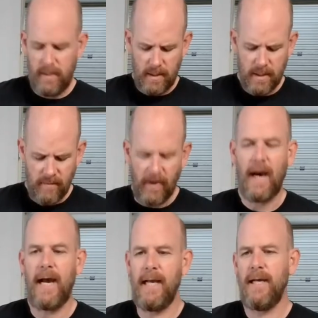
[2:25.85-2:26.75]
Kind of a
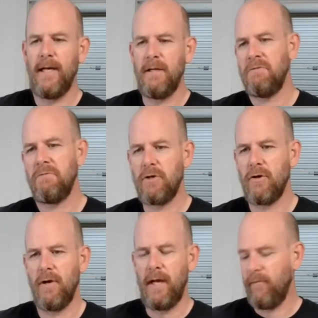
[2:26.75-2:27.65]
high-end,
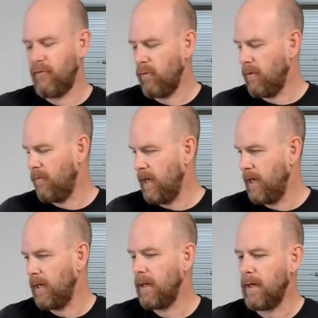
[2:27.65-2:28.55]
creative sort of
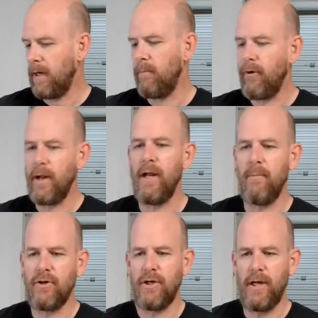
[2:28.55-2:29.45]
thing. Pretty neat
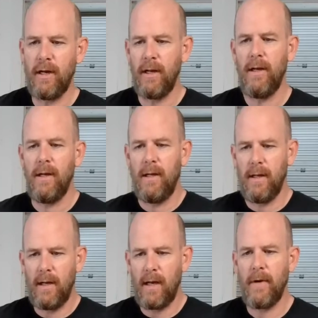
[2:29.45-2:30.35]
machine.
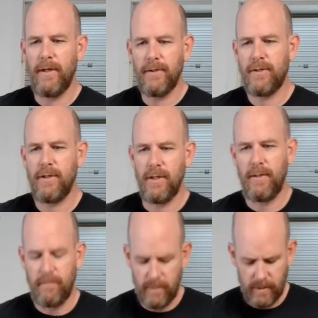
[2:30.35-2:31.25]
I used
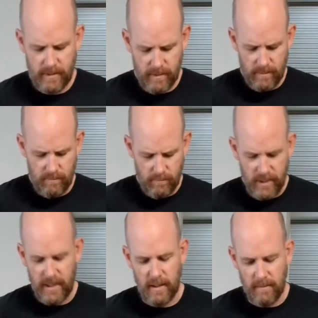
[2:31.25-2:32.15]
to be
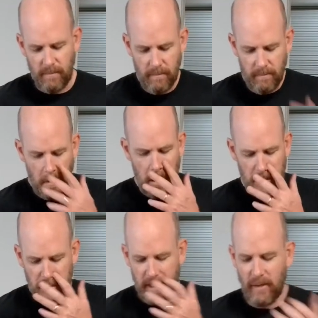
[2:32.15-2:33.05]
a
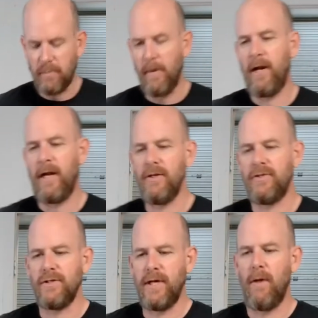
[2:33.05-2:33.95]
salesman and I used
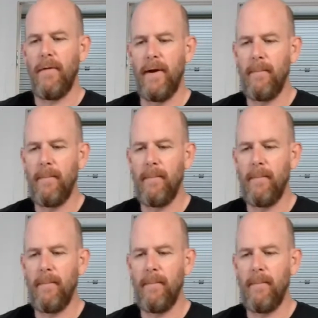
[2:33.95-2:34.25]
to sell them,